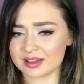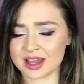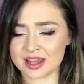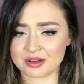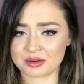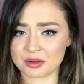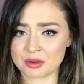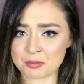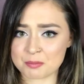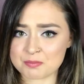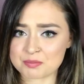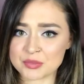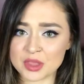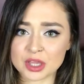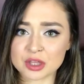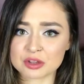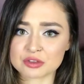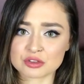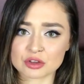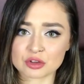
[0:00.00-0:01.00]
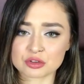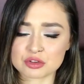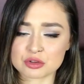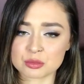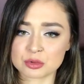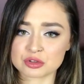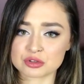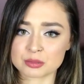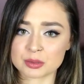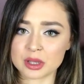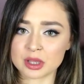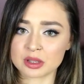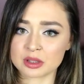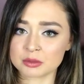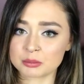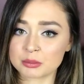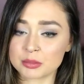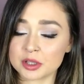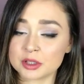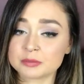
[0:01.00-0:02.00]
I don't know. Not going to talk too much about
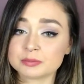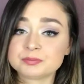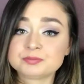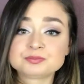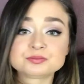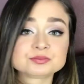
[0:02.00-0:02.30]
it, but